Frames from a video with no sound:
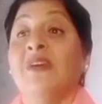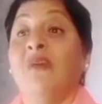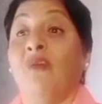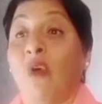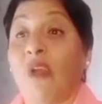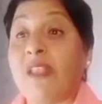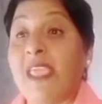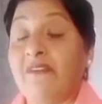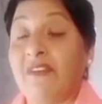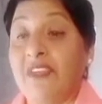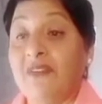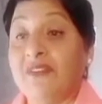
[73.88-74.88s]

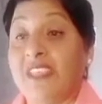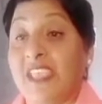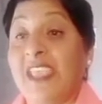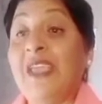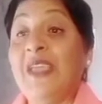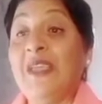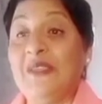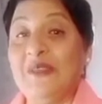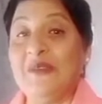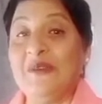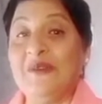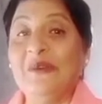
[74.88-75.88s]
Whatever you say,
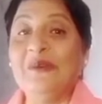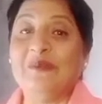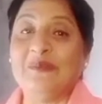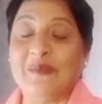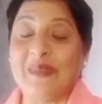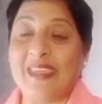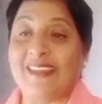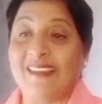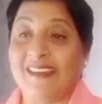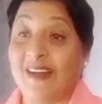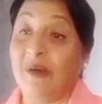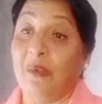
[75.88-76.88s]
you make
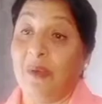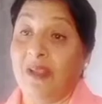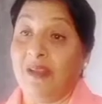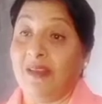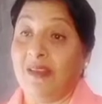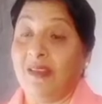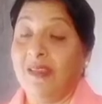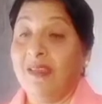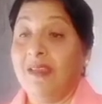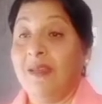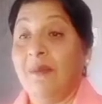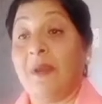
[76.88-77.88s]
a
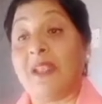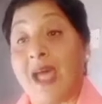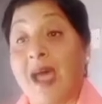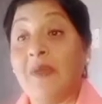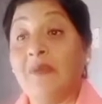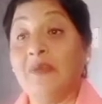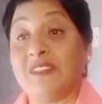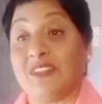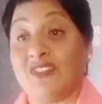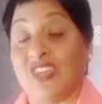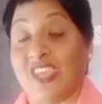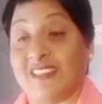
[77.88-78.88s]
world. But I would
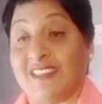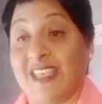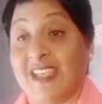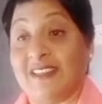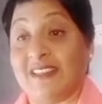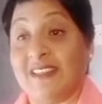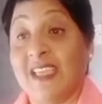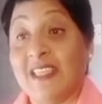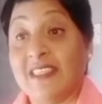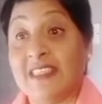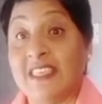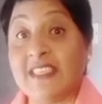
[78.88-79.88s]
suggest that
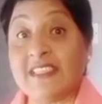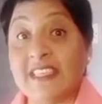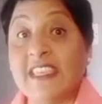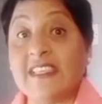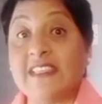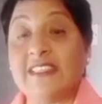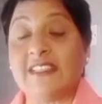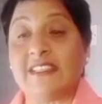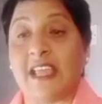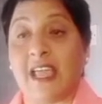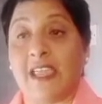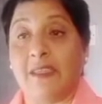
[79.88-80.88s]
this is the
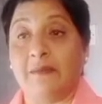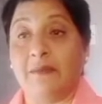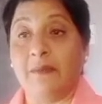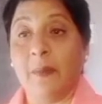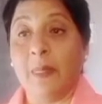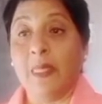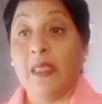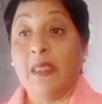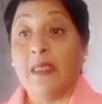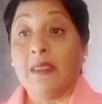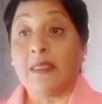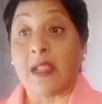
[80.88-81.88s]
time
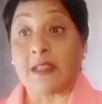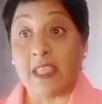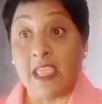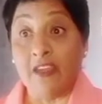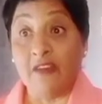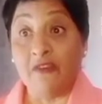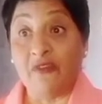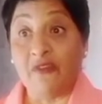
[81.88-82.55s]
that if